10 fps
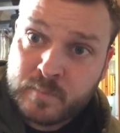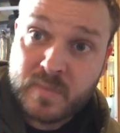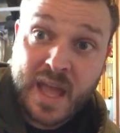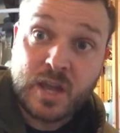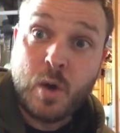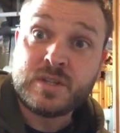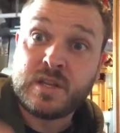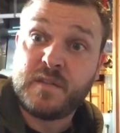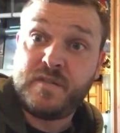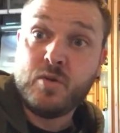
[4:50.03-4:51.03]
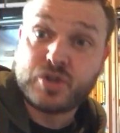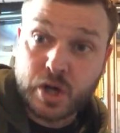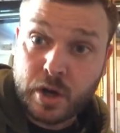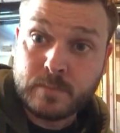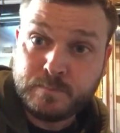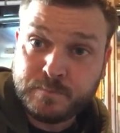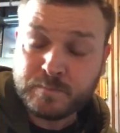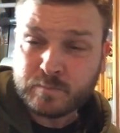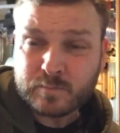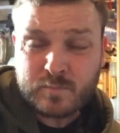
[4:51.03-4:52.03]
that goes into the future,
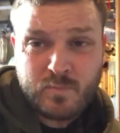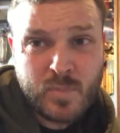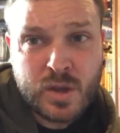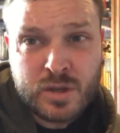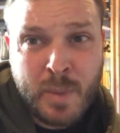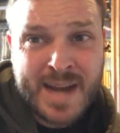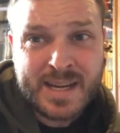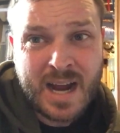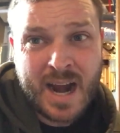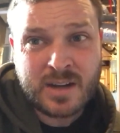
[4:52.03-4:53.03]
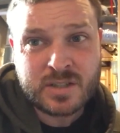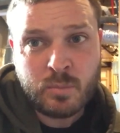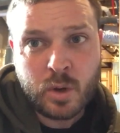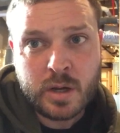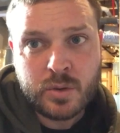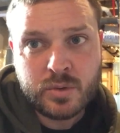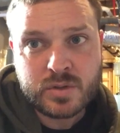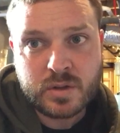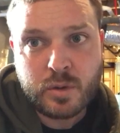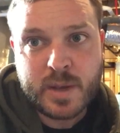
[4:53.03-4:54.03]
you might need to hire someone who's
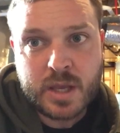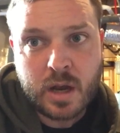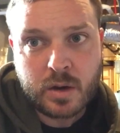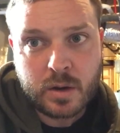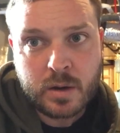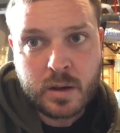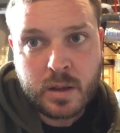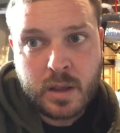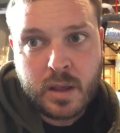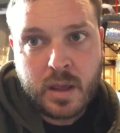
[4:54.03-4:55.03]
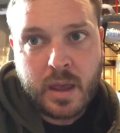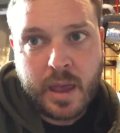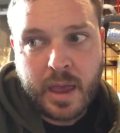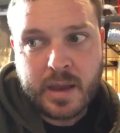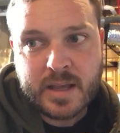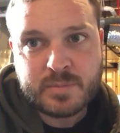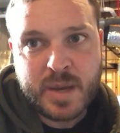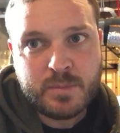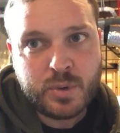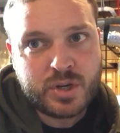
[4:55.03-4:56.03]
a little bit younger. And is
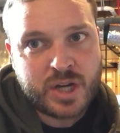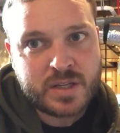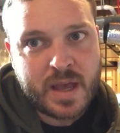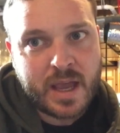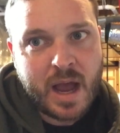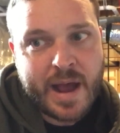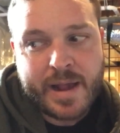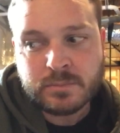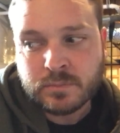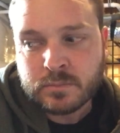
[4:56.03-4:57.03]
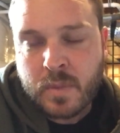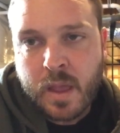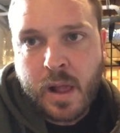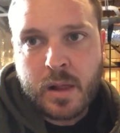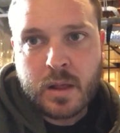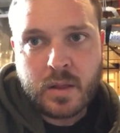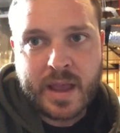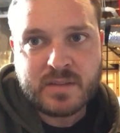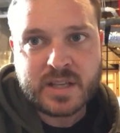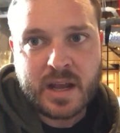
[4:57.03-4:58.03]
Pete Buttigieg that guy?
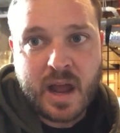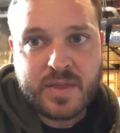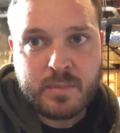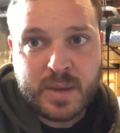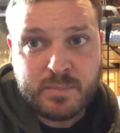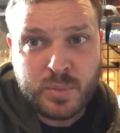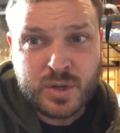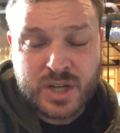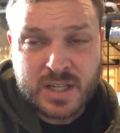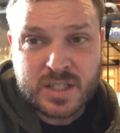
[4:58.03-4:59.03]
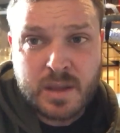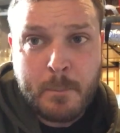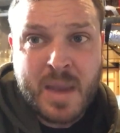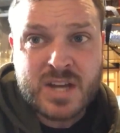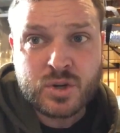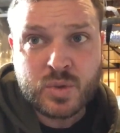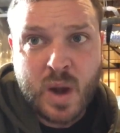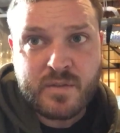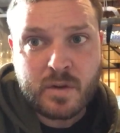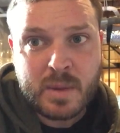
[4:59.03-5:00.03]
Like I've said, I think Pete Buttigieg is a major
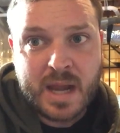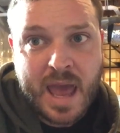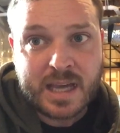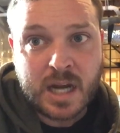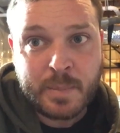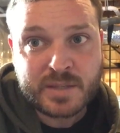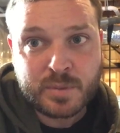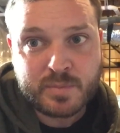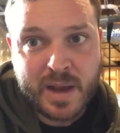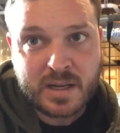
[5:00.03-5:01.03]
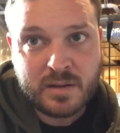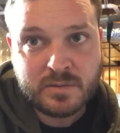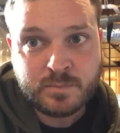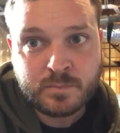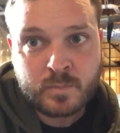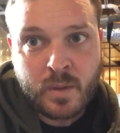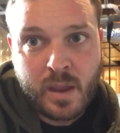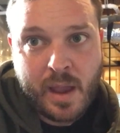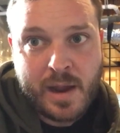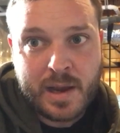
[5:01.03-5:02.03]
threat from an economics perspective.
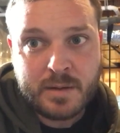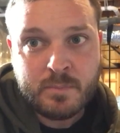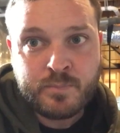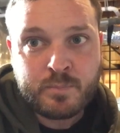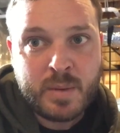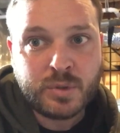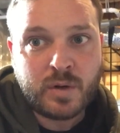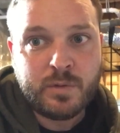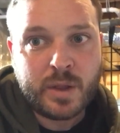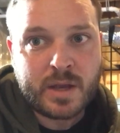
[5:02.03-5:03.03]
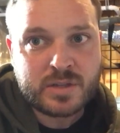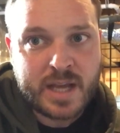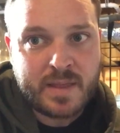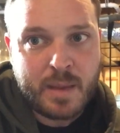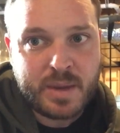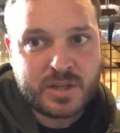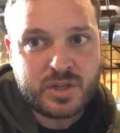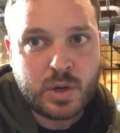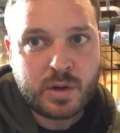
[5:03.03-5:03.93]
And people don't fully understand that because you don't